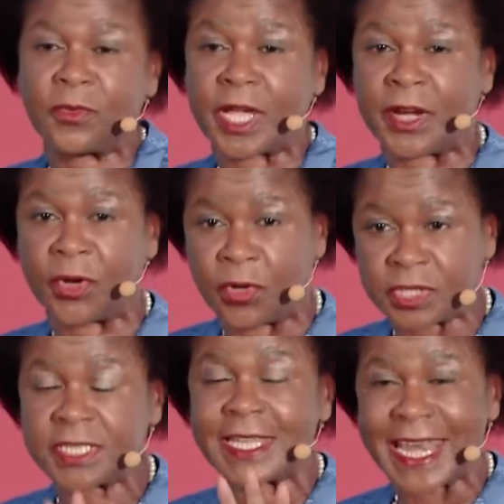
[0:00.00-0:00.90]
We are
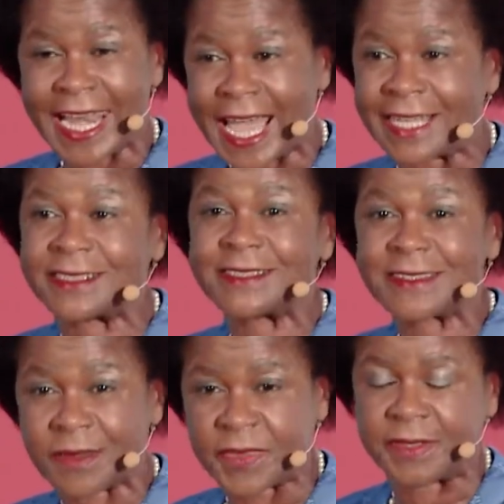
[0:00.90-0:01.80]
not
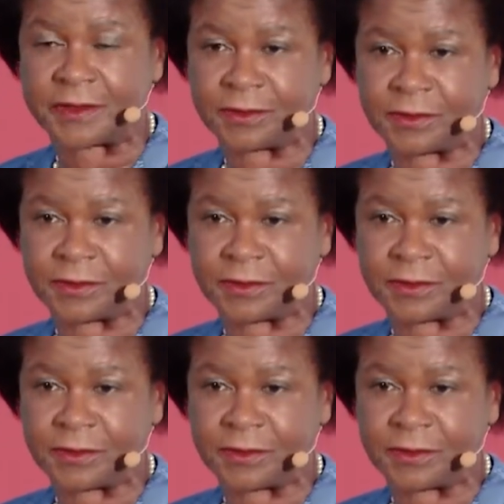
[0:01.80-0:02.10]
non-something.